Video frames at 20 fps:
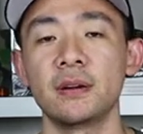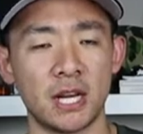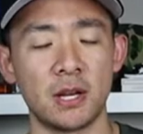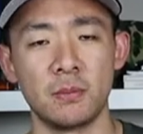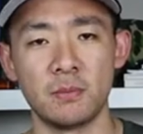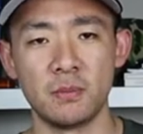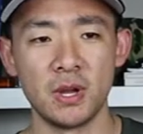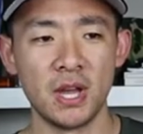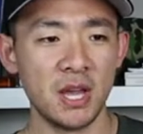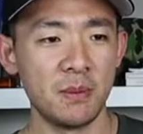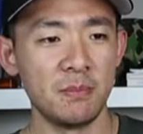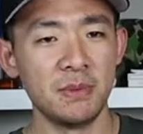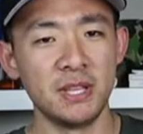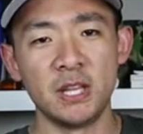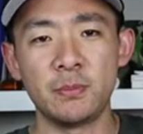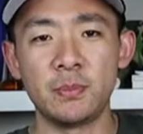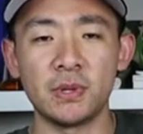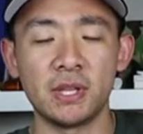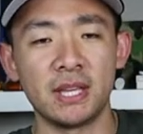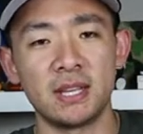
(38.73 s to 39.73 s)
kind of
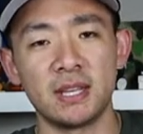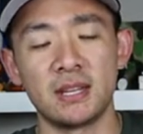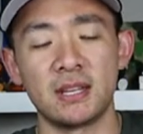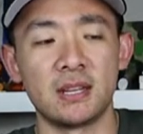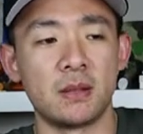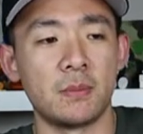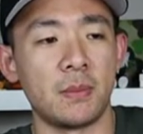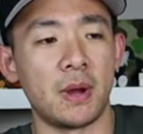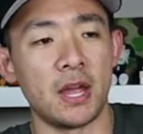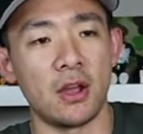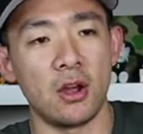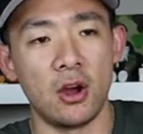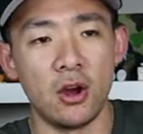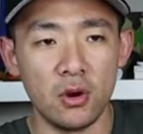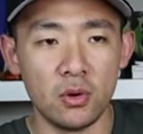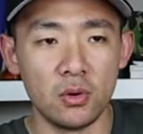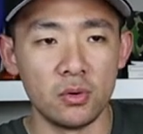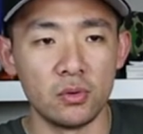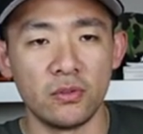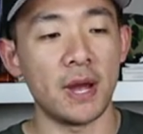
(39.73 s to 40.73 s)
manipulated it in my
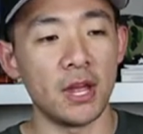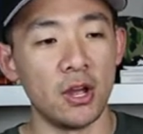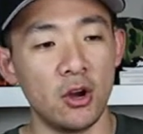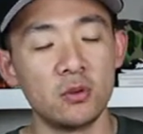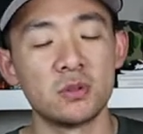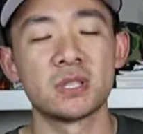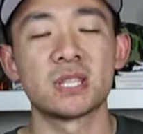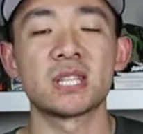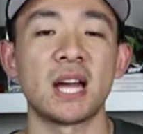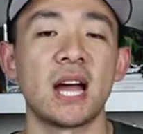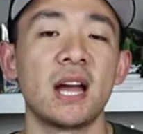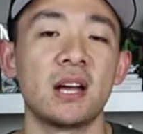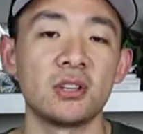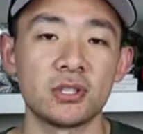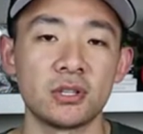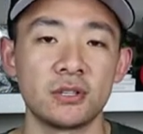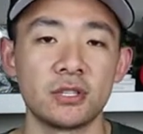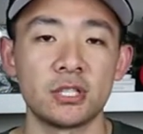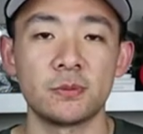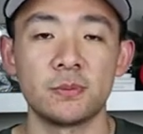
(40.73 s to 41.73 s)
own my own style,
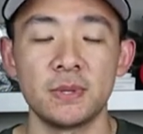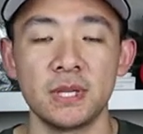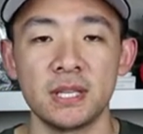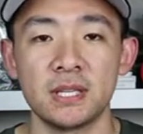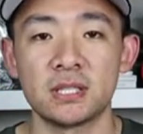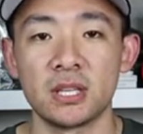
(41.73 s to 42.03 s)
so to speak.